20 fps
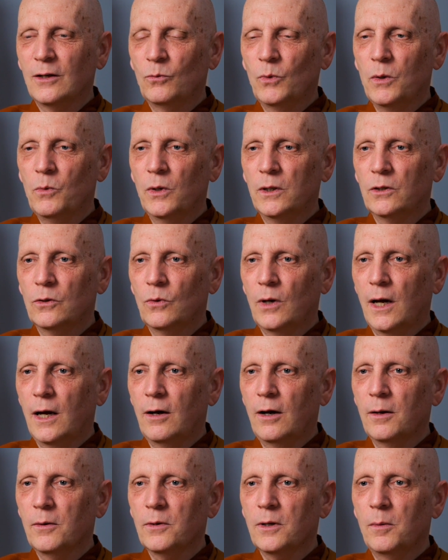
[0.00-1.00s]
and we wonder, well,
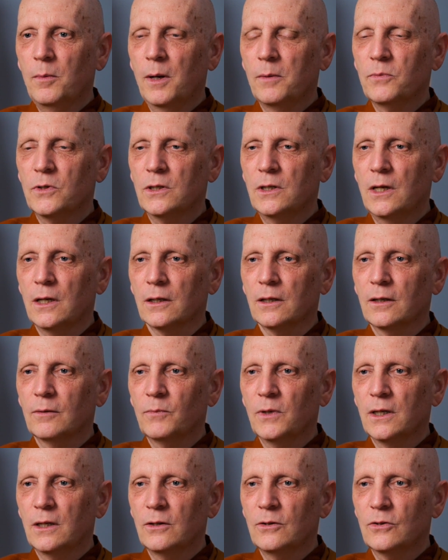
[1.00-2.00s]
how come I'm sick?
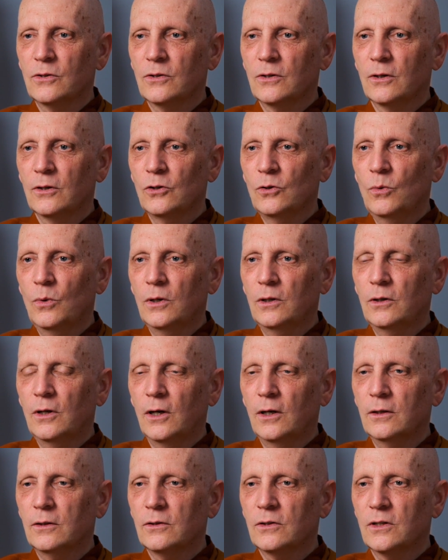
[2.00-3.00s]
Because you are
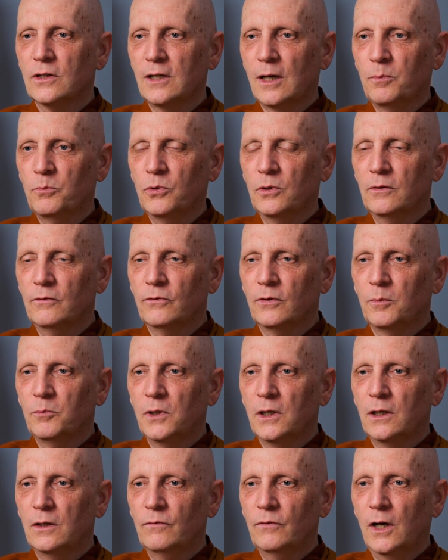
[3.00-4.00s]
not separate from
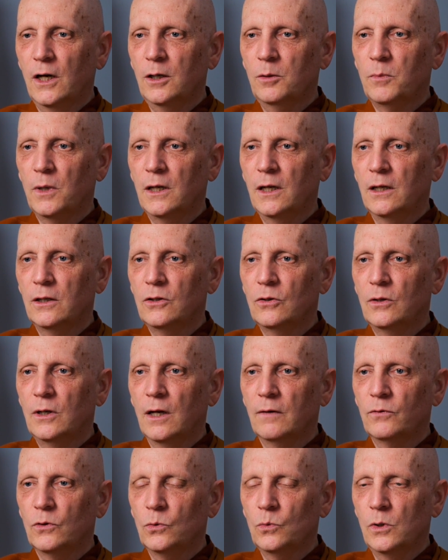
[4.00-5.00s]
the environment, and you
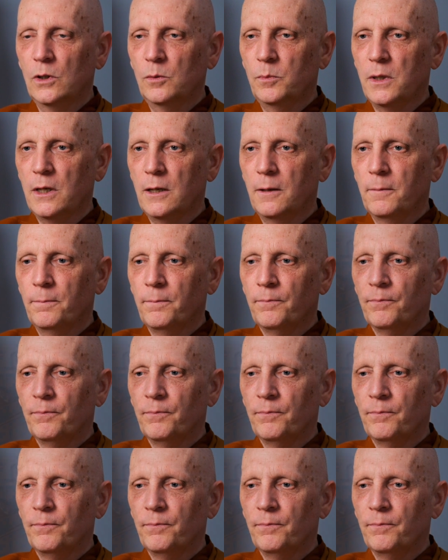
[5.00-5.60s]
never will be.